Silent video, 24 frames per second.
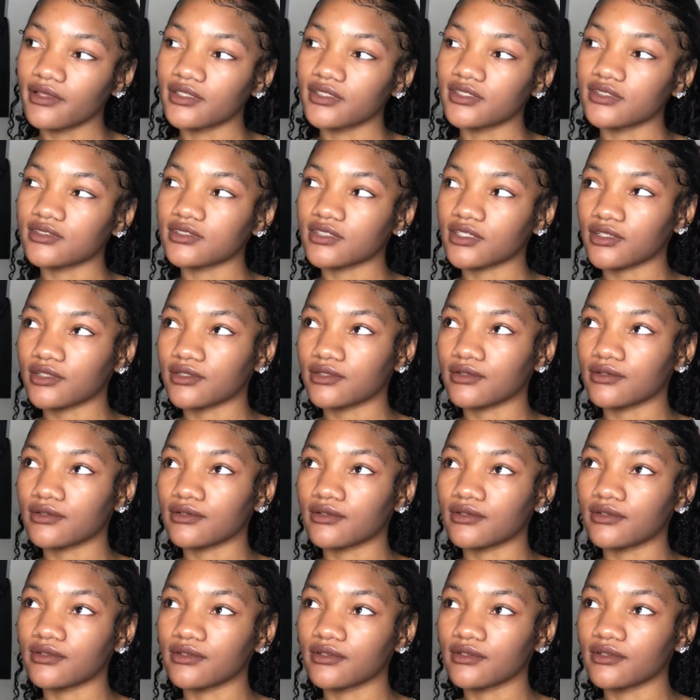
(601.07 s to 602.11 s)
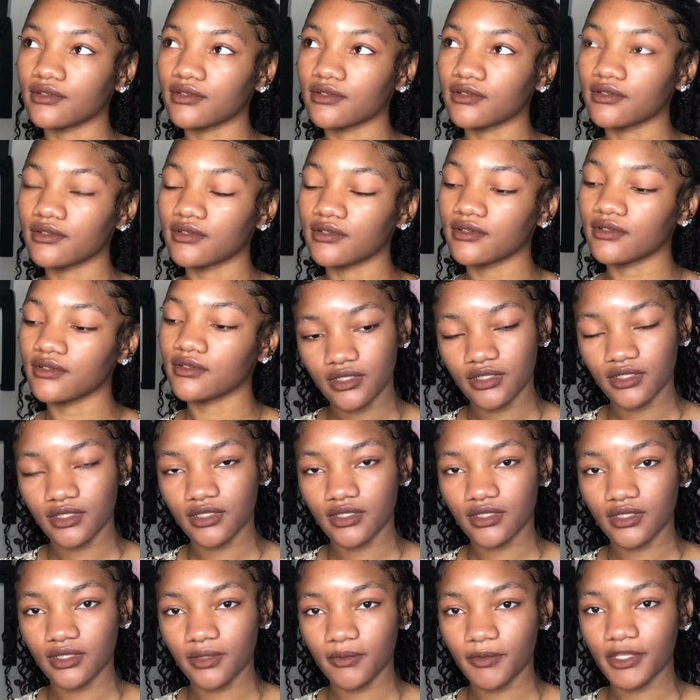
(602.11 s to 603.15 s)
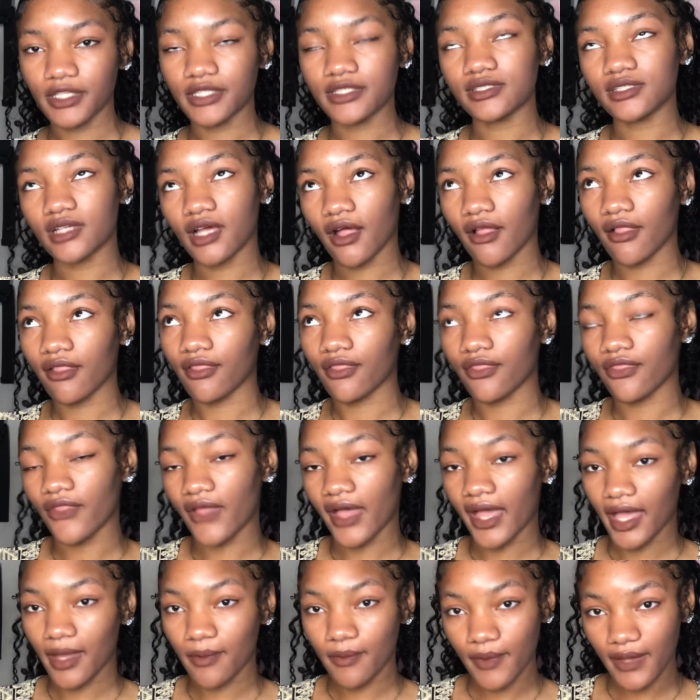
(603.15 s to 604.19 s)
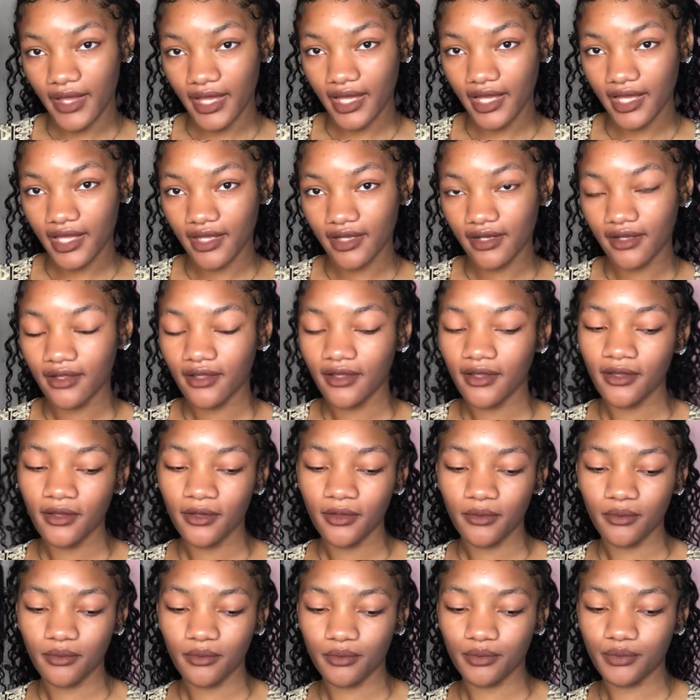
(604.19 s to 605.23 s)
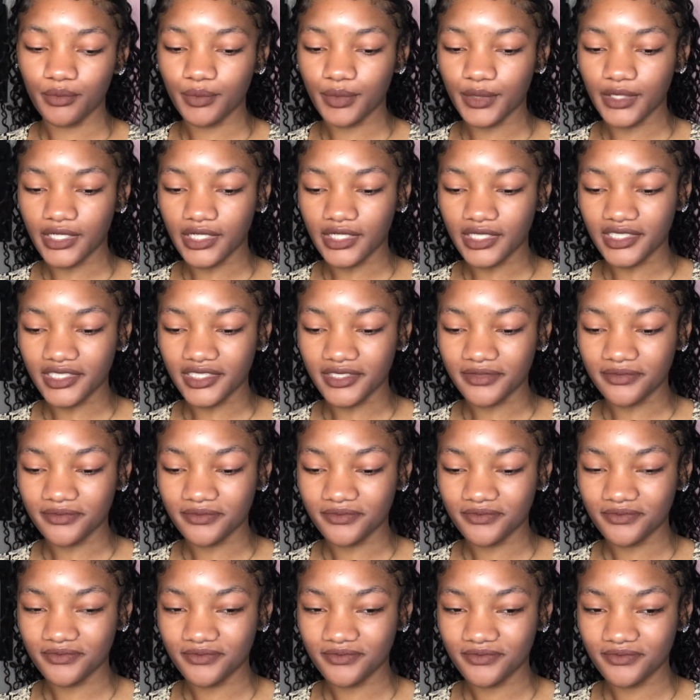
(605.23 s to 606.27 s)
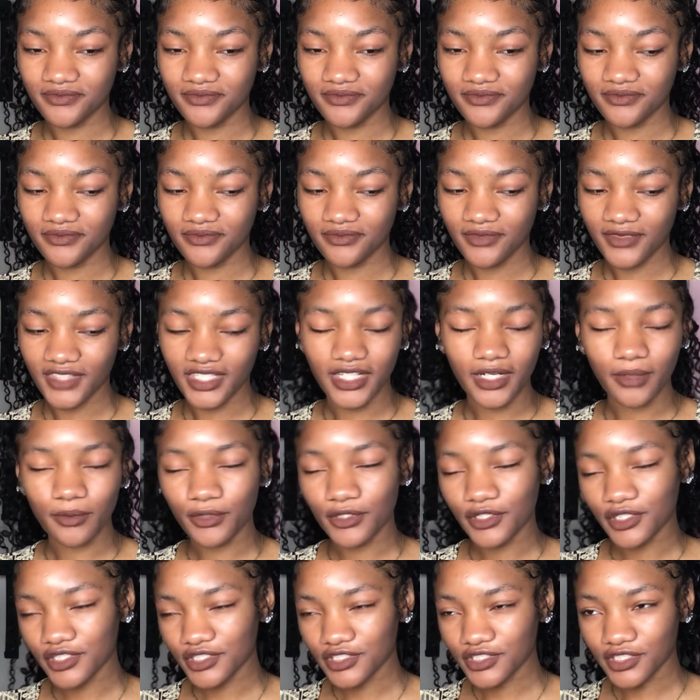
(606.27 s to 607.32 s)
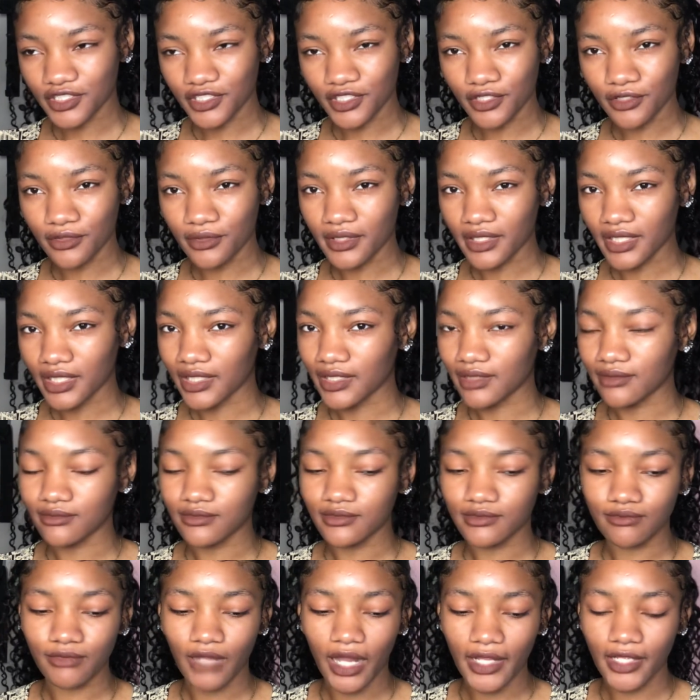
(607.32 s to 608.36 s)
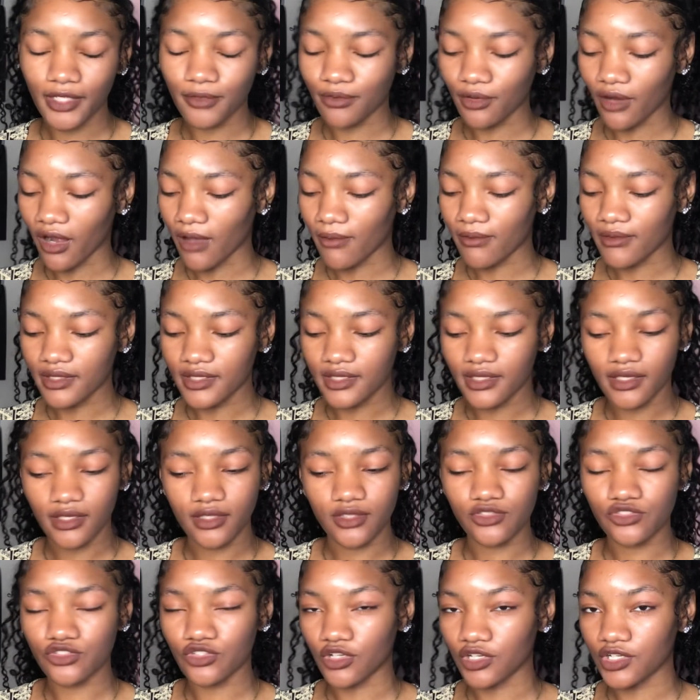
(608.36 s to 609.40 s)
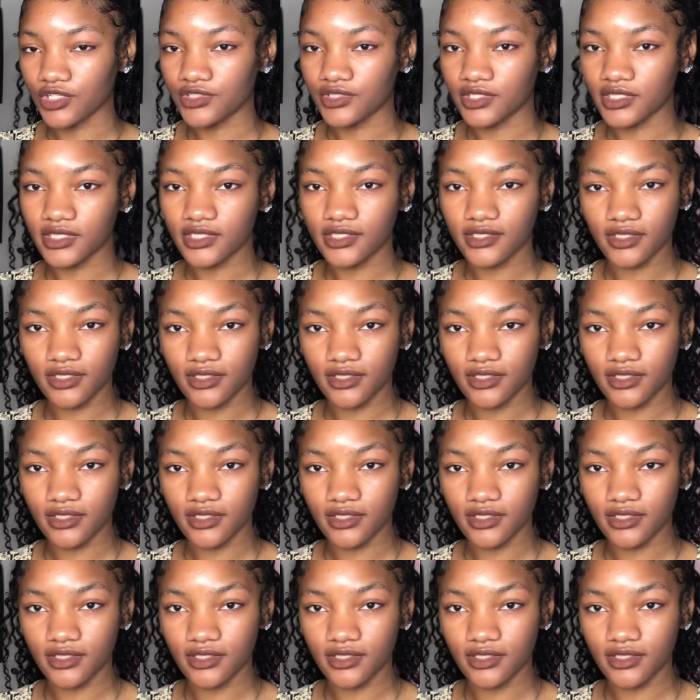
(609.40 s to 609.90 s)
So, I mean, it's not that bad, but, and I'm pretty sure I could probably get surgery to